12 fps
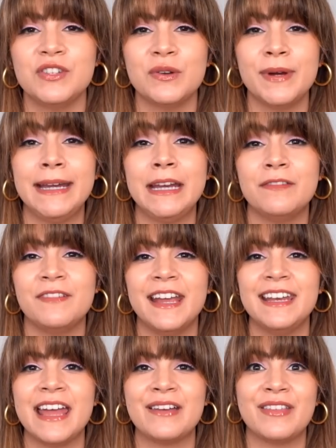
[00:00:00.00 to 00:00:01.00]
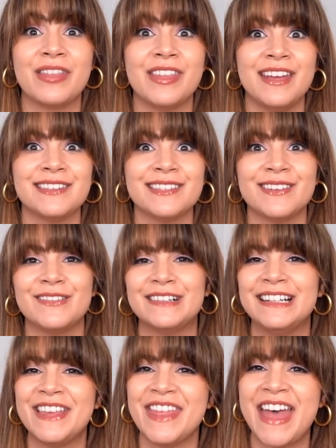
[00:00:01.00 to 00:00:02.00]
so ready to find out this
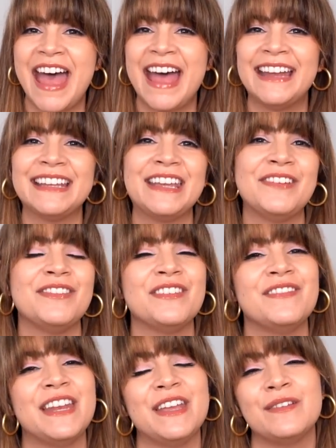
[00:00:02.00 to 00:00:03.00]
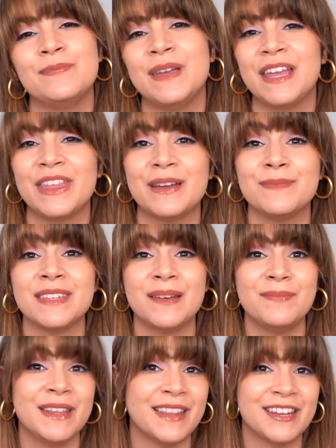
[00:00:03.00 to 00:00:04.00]
or that, give the video a big thumbs
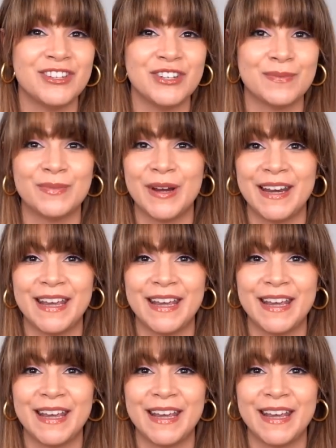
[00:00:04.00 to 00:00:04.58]
up and let's jump right